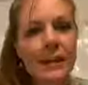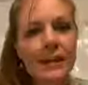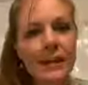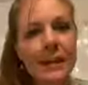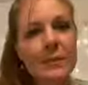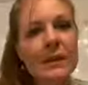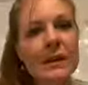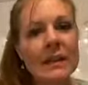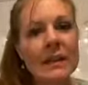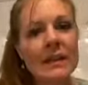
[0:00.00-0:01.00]

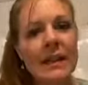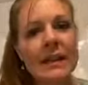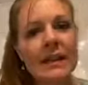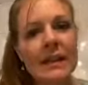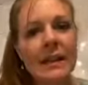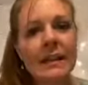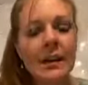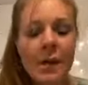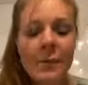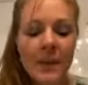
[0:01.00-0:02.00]
Completely agreed. And you
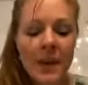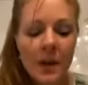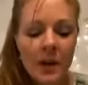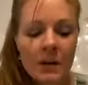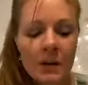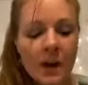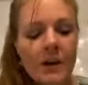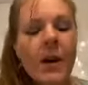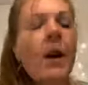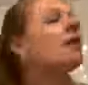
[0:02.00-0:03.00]
know, the
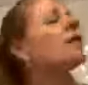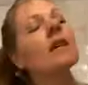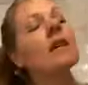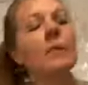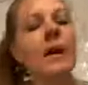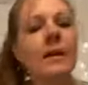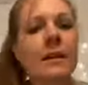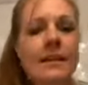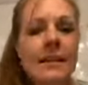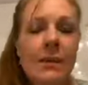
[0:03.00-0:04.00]
hard thing about
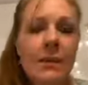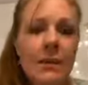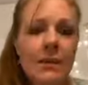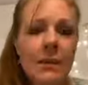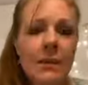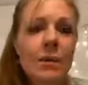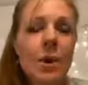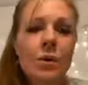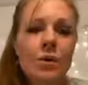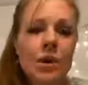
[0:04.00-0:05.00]
it is that we live in a
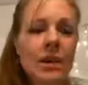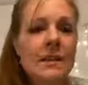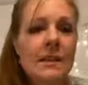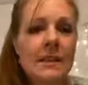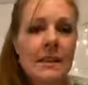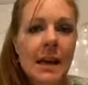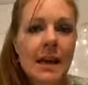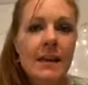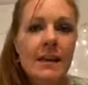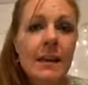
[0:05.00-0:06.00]
culture and a
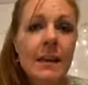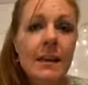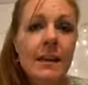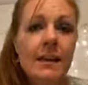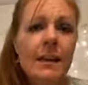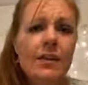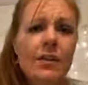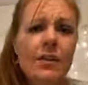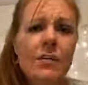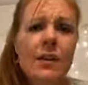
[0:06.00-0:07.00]
society that
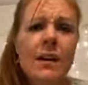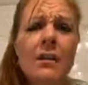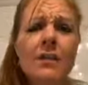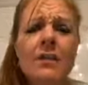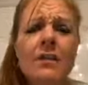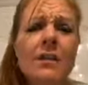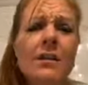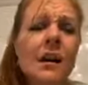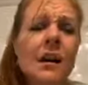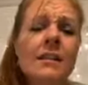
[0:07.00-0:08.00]
either you're monogamous or you're
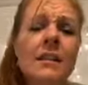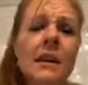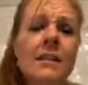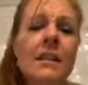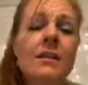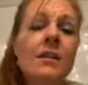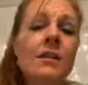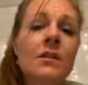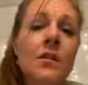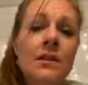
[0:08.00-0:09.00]
not. It's like
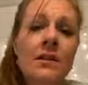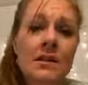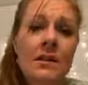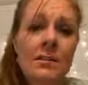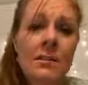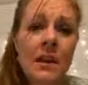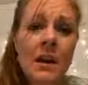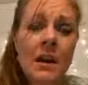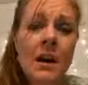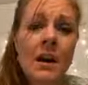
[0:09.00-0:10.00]
there's so much that's up in the
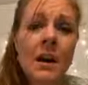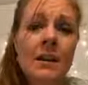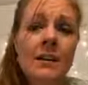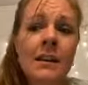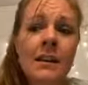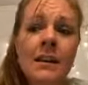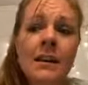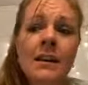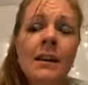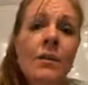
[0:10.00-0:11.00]
air. And
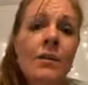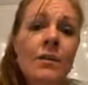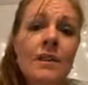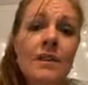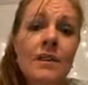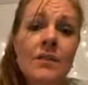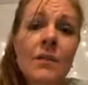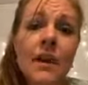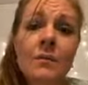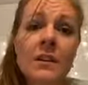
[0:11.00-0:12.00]
you know, in religious
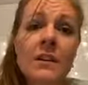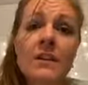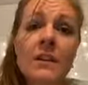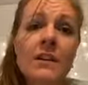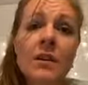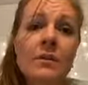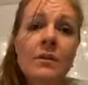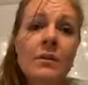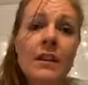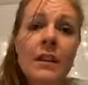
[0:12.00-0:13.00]
families, they don't
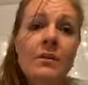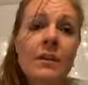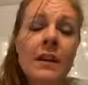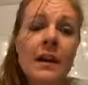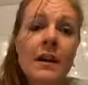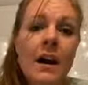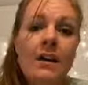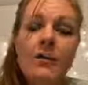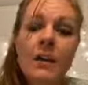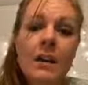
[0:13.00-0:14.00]
believe in that kind
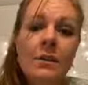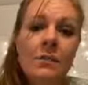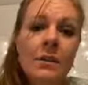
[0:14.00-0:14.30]
of freedom.